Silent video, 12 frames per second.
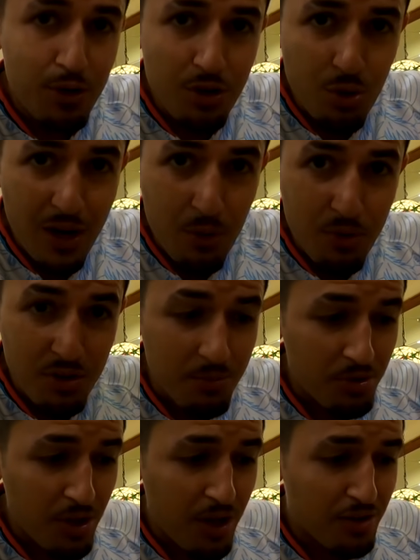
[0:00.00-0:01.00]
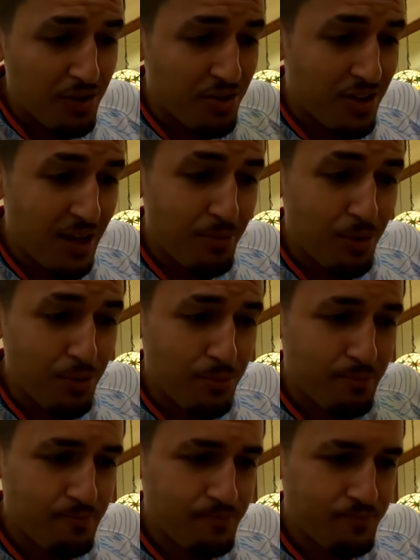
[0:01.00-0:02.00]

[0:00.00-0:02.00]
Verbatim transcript: want to try it with some sauce this time though.